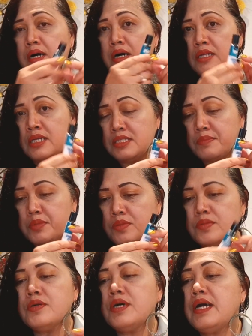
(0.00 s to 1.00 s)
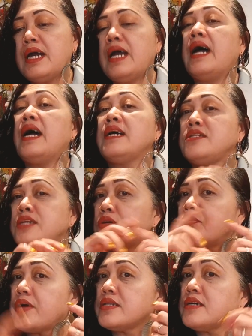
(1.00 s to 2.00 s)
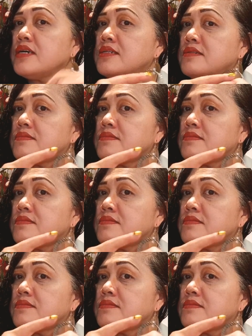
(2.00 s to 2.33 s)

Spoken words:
adhesive glue, and decorate it